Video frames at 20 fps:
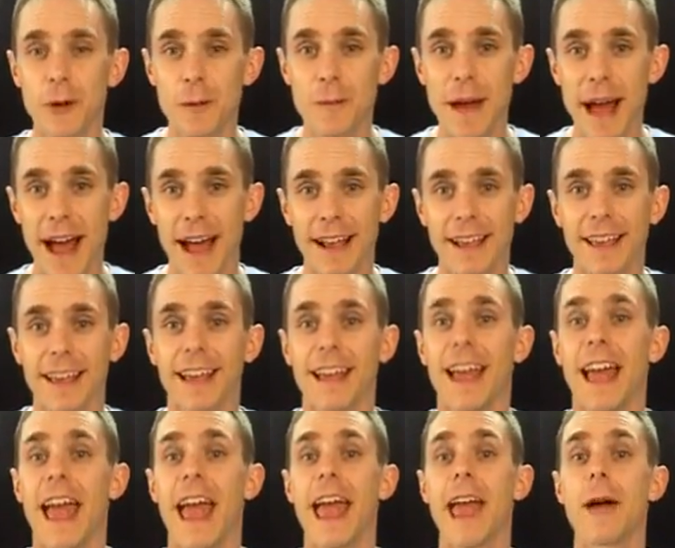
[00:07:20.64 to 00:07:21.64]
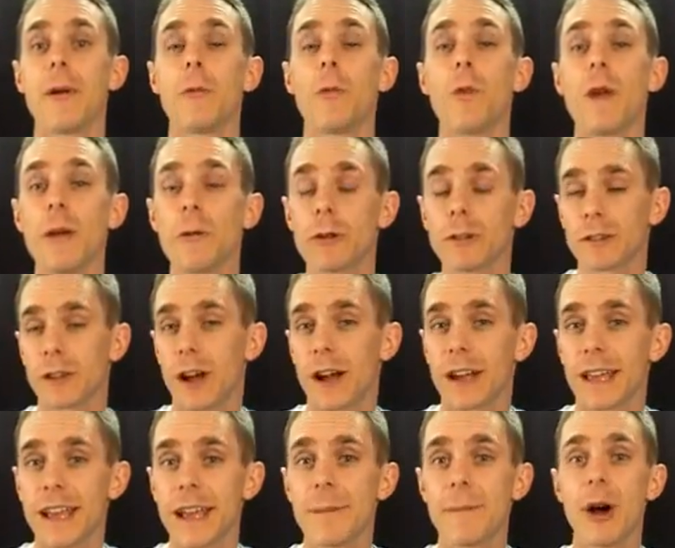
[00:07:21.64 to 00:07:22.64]
So we're back. And we
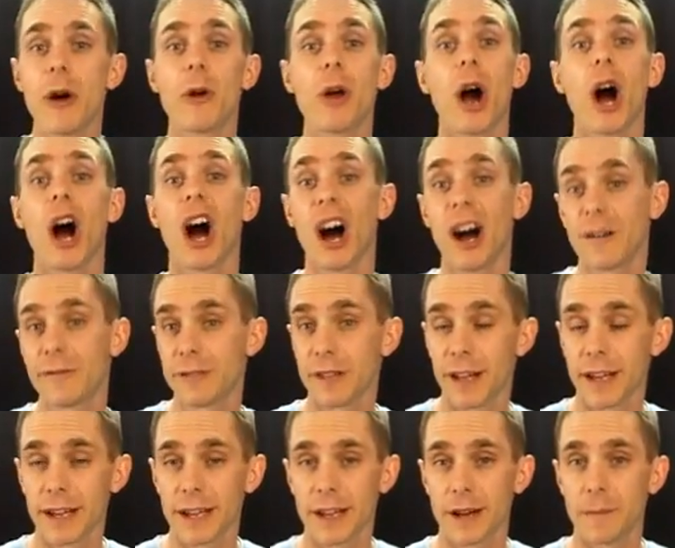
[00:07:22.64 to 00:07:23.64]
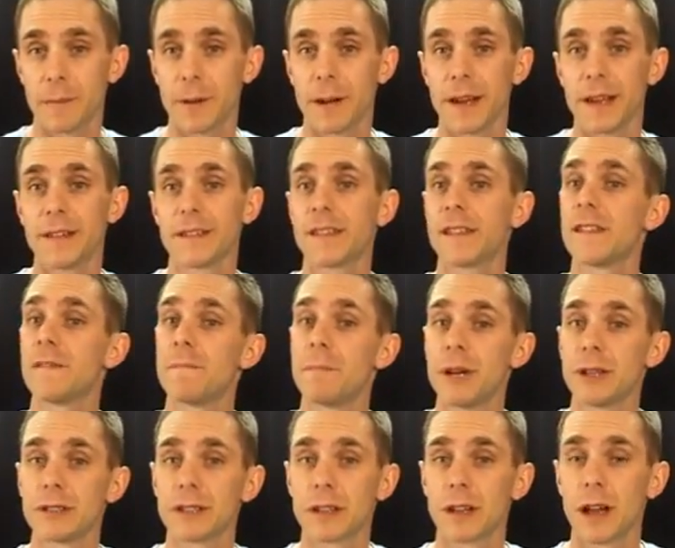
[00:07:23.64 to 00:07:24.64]
were talking about offline companies
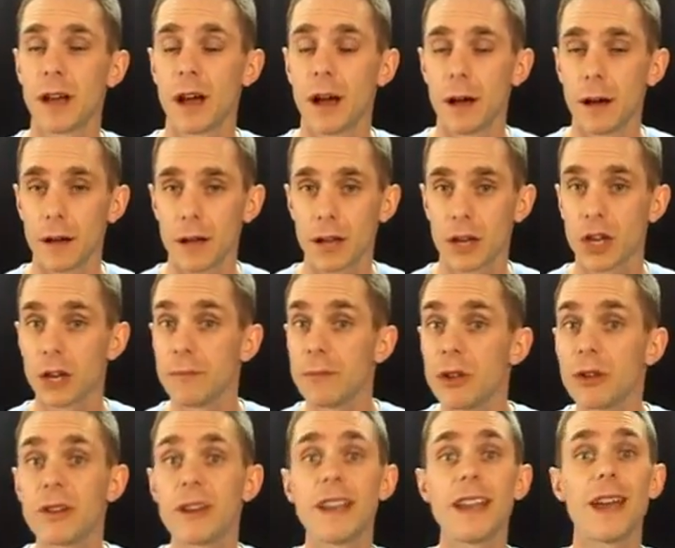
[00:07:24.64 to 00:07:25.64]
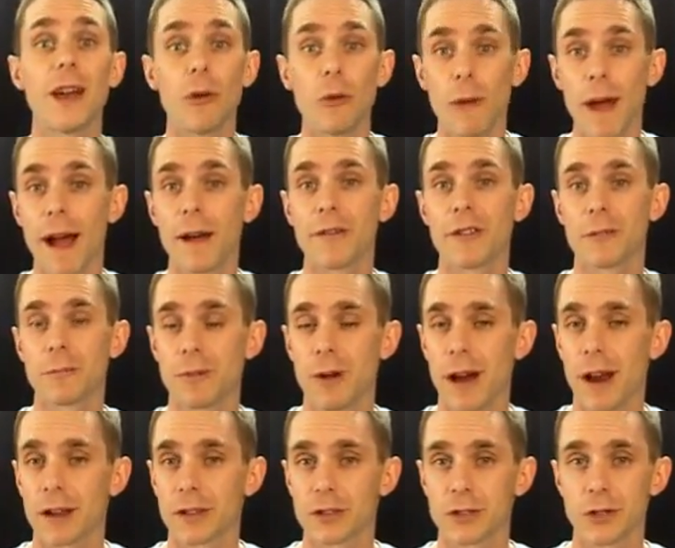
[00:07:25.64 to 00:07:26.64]
that have built a community around
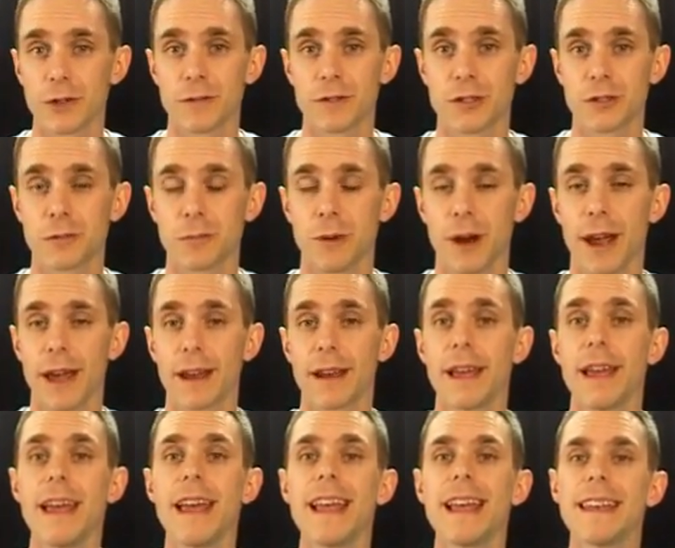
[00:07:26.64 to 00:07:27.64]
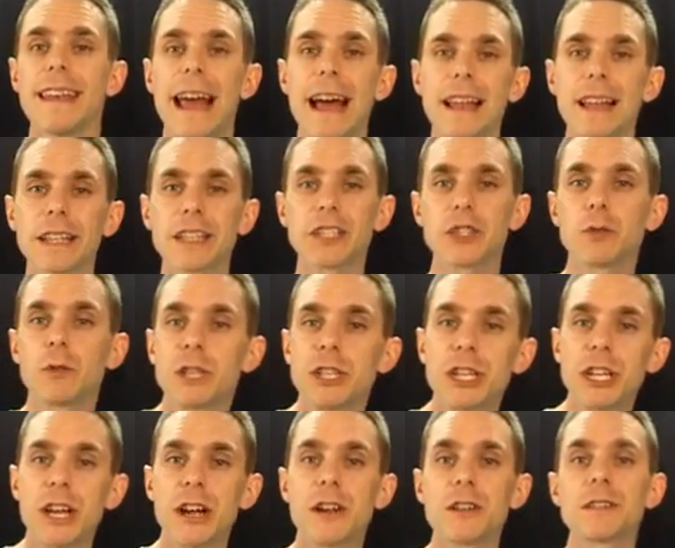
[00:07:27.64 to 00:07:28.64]
their product, service, or brand. Now let's
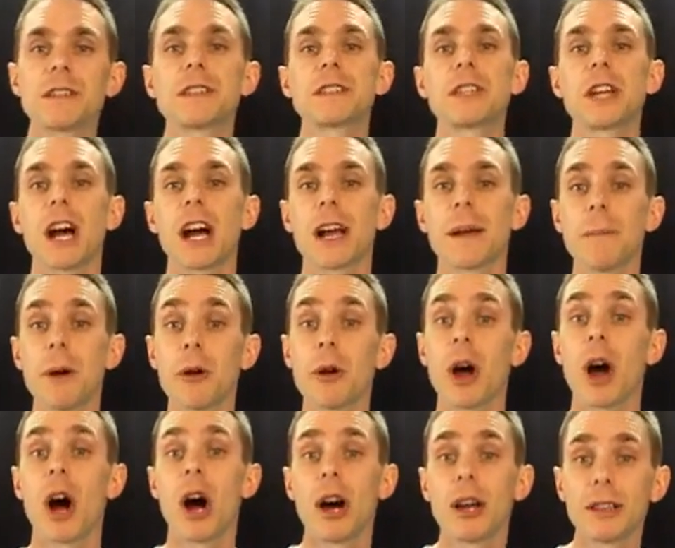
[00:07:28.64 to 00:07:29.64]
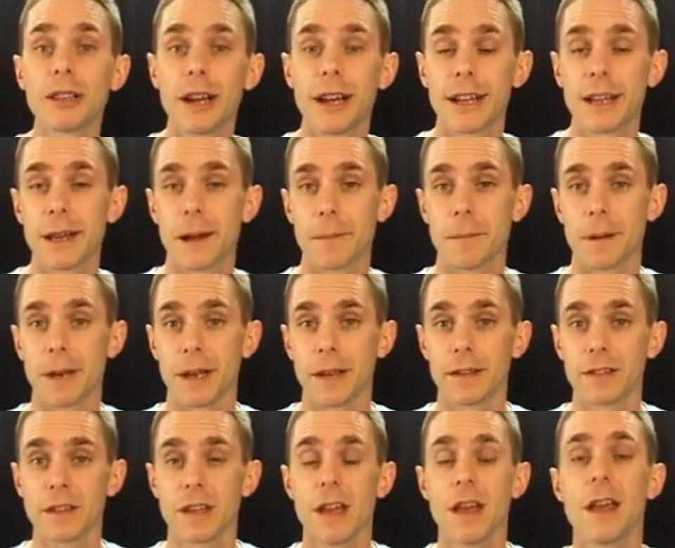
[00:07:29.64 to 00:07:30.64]
switch gears. Let's talk about online
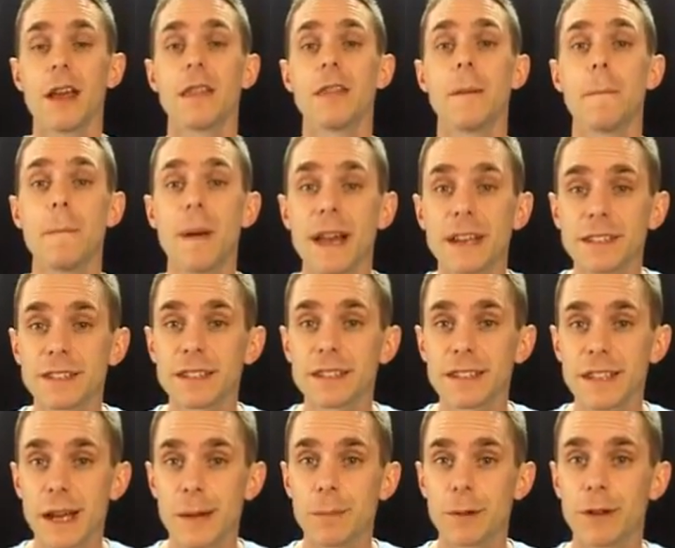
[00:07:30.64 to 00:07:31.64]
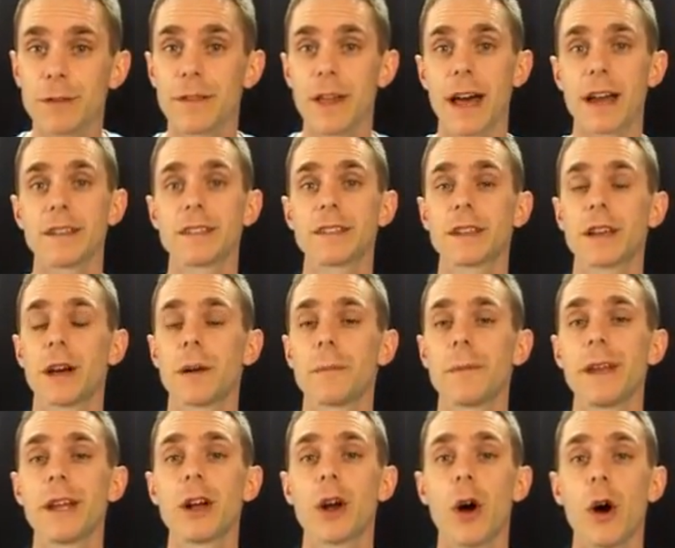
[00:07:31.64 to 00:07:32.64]
companies. The best example of that is a
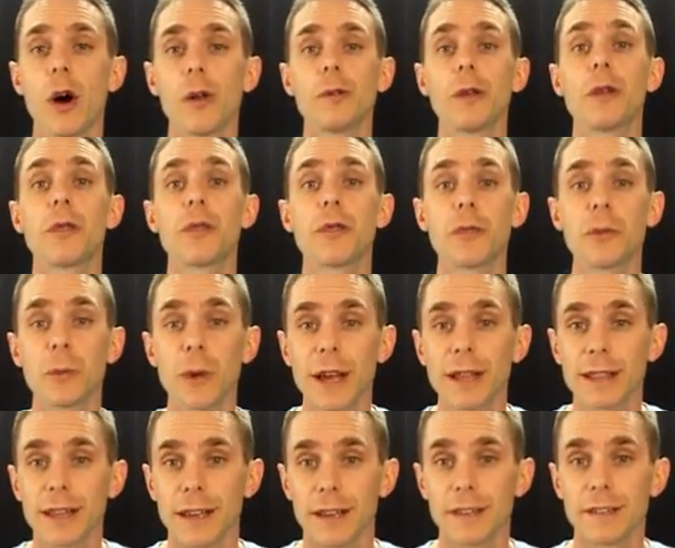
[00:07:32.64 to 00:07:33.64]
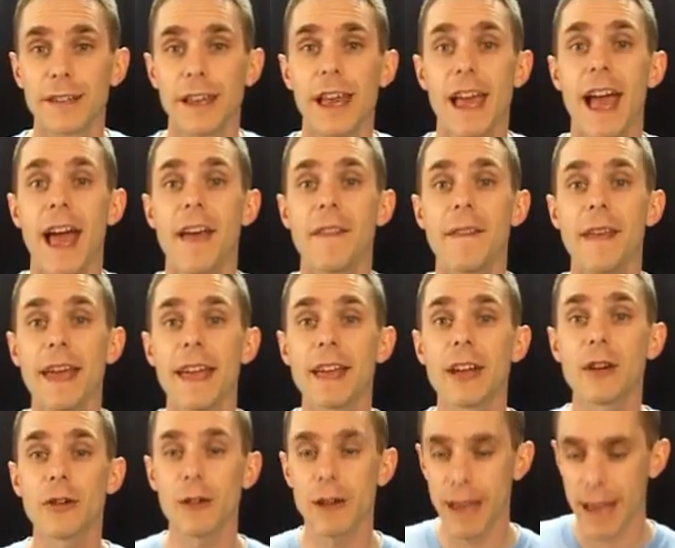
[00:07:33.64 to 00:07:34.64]
company called Threadless,
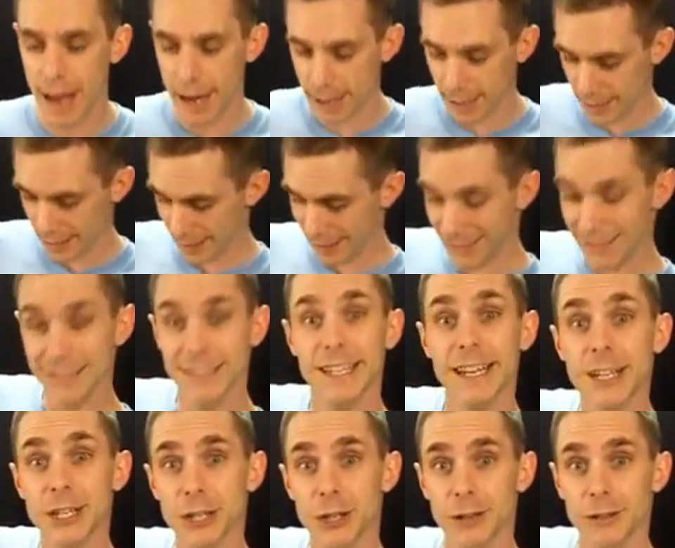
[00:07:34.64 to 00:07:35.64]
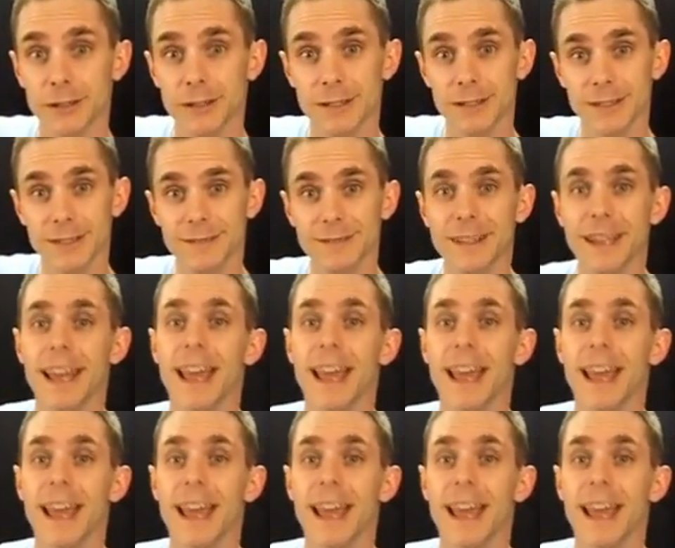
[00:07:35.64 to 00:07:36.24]
and they create t-shirts.